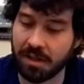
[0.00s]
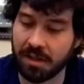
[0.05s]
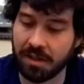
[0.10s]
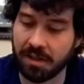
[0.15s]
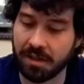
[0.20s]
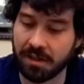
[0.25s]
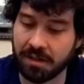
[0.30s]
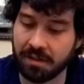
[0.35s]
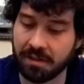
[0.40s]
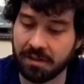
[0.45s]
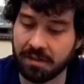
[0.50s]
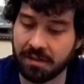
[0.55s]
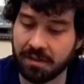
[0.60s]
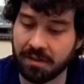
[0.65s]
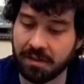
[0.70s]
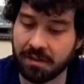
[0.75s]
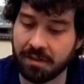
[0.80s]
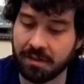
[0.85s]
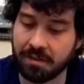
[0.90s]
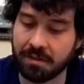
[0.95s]
And
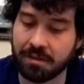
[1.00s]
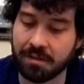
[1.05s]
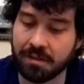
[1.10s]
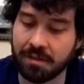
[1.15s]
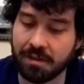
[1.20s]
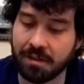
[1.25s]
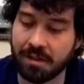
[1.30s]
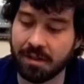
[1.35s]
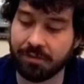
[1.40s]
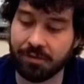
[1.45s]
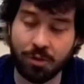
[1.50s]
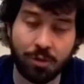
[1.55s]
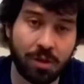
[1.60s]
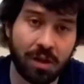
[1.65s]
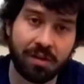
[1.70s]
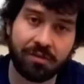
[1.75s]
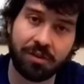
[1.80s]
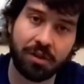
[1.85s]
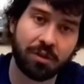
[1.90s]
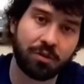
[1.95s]
if you
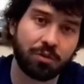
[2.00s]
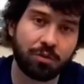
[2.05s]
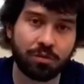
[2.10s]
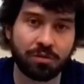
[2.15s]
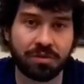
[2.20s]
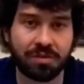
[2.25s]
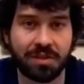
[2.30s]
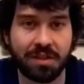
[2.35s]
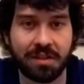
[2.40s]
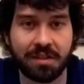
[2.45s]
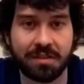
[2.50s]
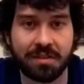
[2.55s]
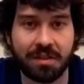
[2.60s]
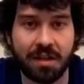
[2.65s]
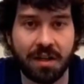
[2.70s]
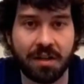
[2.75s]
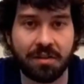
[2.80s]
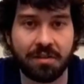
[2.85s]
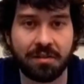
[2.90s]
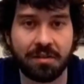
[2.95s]
have any cool Sega
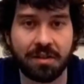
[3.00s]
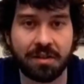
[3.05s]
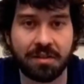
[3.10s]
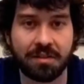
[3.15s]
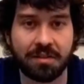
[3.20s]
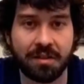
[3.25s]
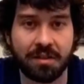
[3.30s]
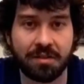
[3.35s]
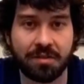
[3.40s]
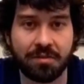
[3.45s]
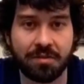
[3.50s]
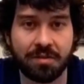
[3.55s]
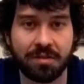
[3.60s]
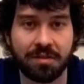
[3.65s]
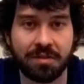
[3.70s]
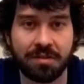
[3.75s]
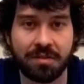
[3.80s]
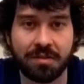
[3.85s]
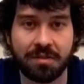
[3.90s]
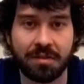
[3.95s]
Saturn
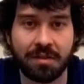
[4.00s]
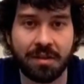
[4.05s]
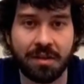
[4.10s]
accessories